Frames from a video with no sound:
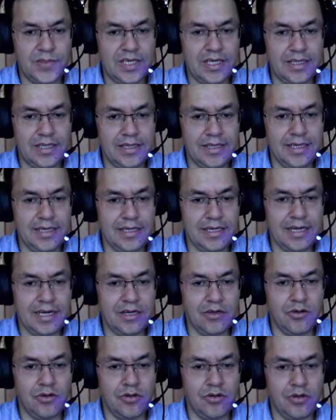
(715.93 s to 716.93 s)
and then I
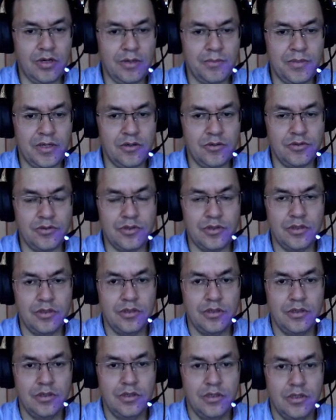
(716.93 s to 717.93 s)
don't know about
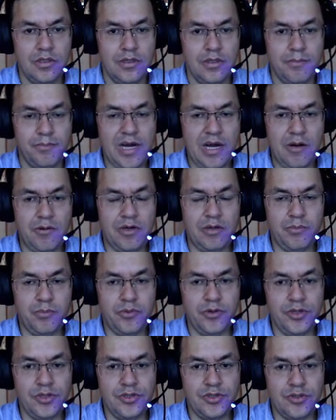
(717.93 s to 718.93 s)

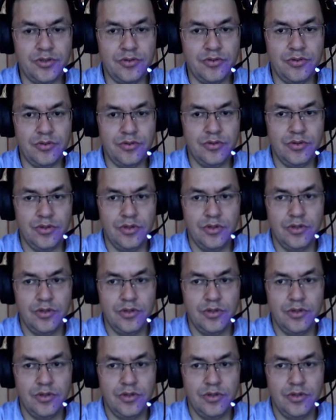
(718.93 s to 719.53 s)
PowerPoints on